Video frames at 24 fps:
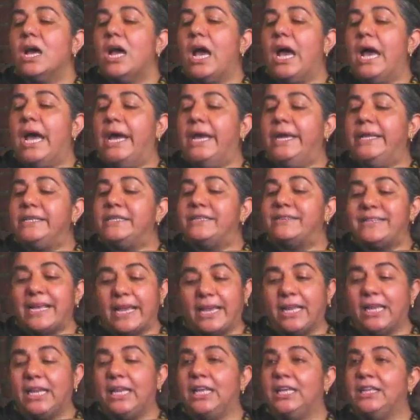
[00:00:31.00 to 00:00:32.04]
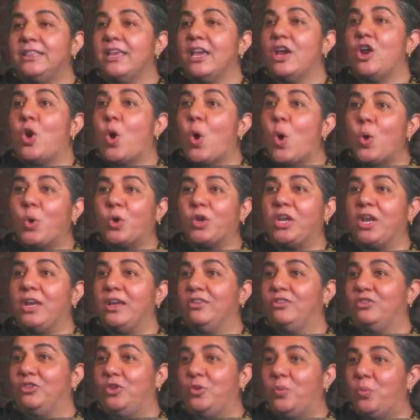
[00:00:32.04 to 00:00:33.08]
And secondly, they are
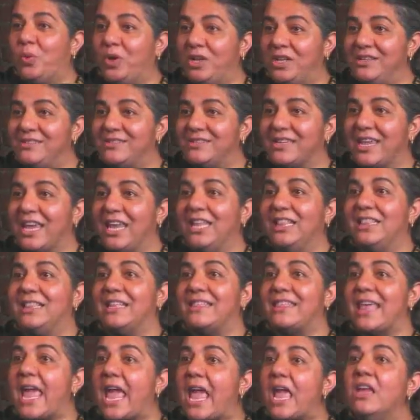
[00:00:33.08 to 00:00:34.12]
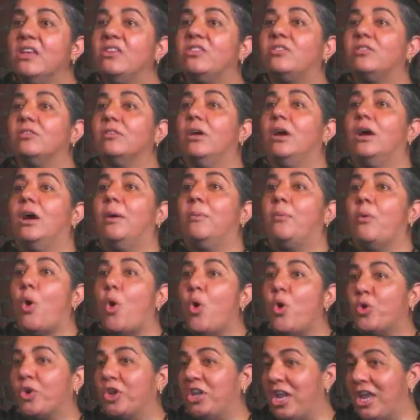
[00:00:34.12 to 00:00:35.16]
organized on a world scale, that there is of
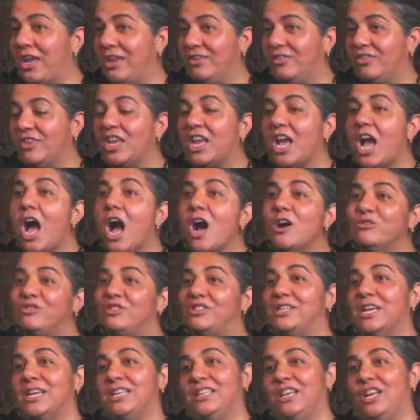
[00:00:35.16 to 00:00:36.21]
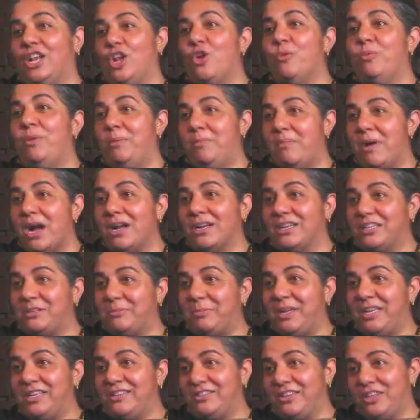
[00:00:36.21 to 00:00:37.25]
organizing outside the global
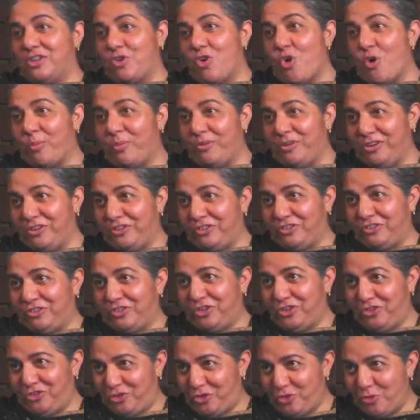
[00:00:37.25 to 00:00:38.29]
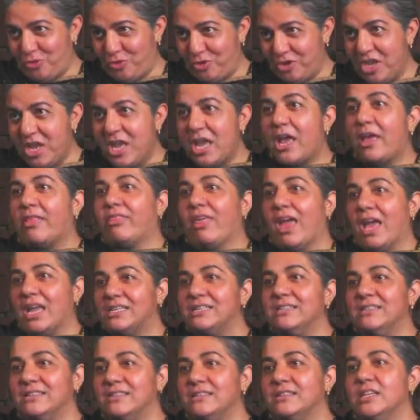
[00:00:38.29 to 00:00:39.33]
marketplace that corporations control. And
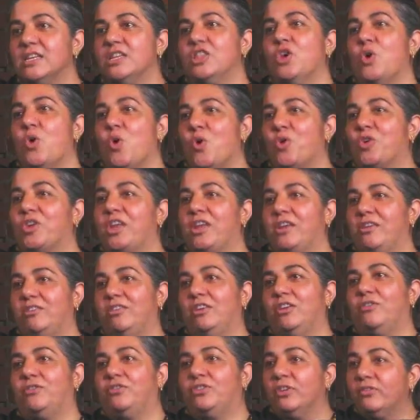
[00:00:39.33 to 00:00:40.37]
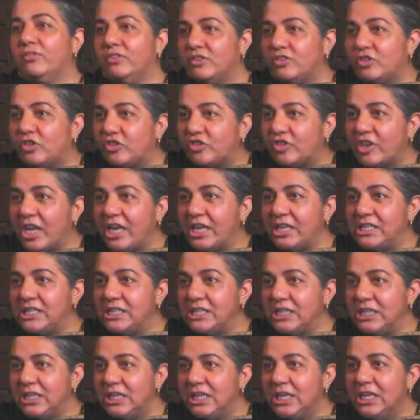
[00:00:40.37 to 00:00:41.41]
that is the organizing of civil
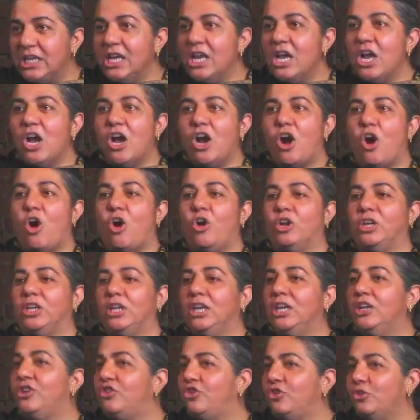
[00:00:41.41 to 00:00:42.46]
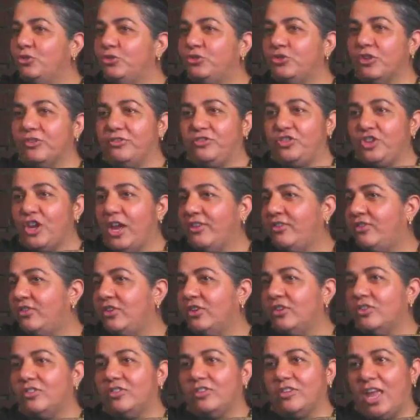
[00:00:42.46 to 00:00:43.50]
society on issues of
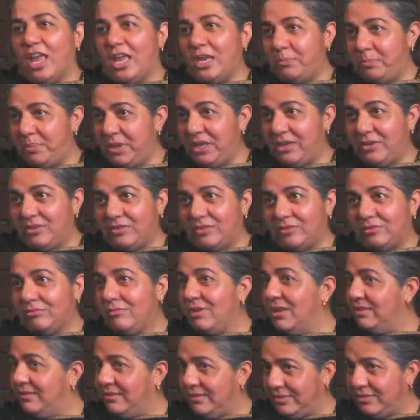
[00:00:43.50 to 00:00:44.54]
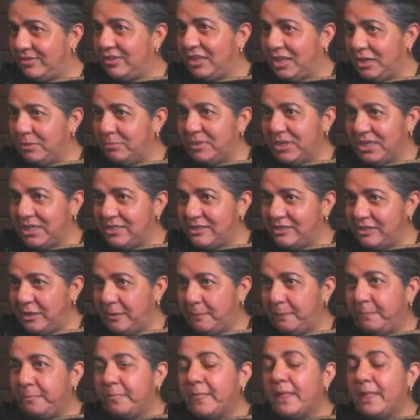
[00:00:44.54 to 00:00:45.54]
justice and peace and sustainability.